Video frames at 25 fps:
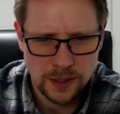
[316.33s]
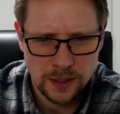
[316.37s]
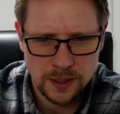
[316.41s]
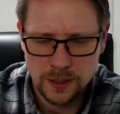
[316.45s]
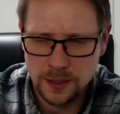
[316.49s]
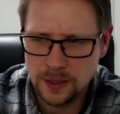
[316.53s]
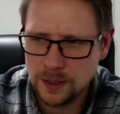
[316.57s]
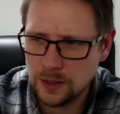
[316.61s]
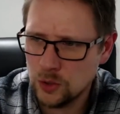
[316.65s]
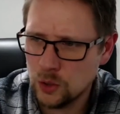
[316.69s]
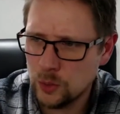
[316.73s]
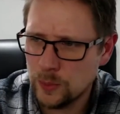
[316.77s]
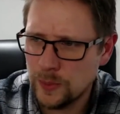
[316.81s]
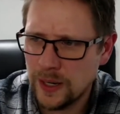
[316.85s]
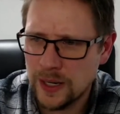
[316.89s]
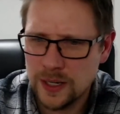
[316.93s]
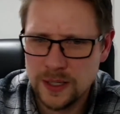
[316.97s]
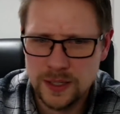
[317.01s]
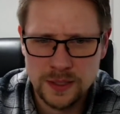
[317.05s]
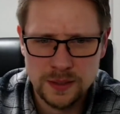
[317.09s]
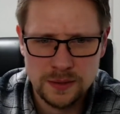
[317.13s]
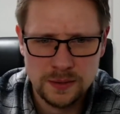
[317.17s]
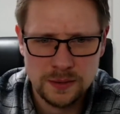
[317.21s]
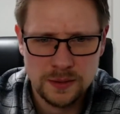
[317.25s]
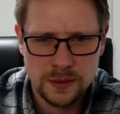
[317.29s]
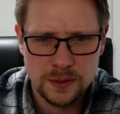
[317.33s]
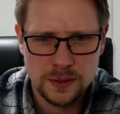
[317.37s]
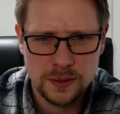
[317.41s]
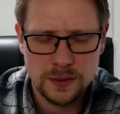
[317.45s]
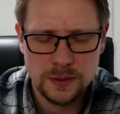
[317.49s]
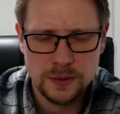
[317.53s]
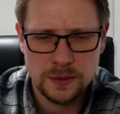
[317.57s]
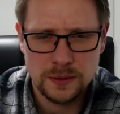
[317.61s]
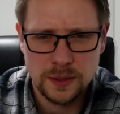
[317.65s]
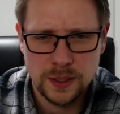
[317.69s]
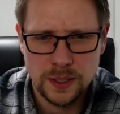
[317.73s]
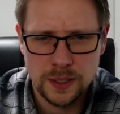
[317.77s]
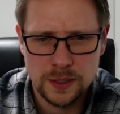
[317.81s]
Illuminati
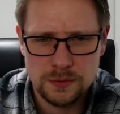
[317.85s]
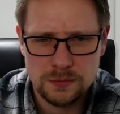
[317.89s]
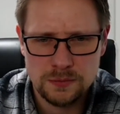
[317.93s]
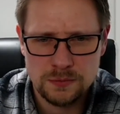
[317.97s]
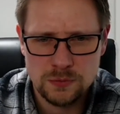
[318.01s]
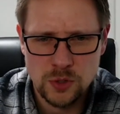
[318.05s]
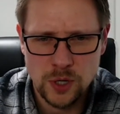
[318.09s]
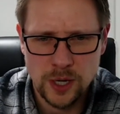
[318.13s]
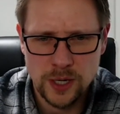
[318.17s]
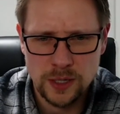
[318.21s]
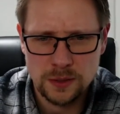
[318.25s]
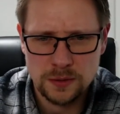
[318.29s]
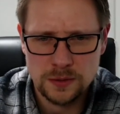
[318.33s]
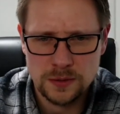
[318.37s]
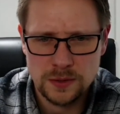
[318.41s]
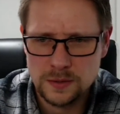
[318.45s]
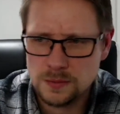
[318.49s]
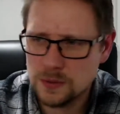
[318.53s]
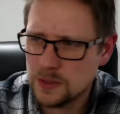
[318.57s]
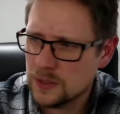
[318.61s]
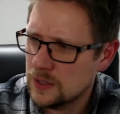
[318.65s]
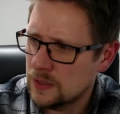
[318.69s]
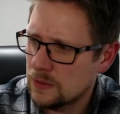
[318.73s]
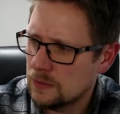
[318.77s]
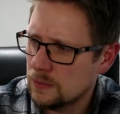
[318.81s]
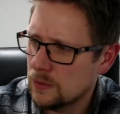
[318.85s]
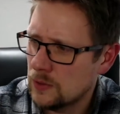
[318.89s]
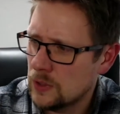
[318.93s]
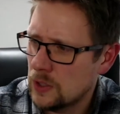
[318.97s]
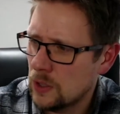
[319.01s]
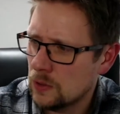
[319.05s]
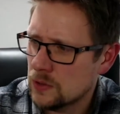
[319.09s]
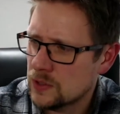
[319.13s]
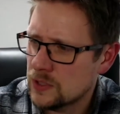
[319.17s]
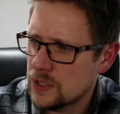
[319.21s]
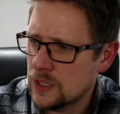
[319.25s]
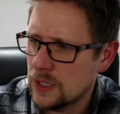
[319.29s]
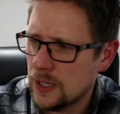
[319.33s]
triangles with the
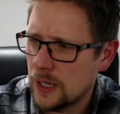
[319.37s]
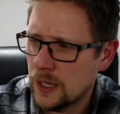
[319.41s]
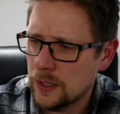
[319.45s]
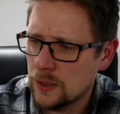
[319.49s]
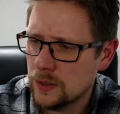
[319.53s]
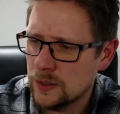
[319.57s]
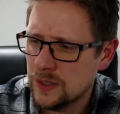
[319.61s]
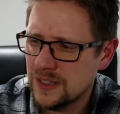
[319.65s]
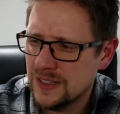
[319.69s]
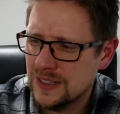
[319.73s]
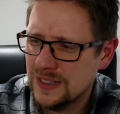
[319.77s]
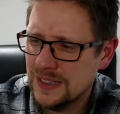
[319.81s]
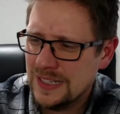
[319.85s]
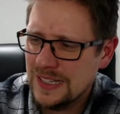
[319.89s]
all-seeing eye on it.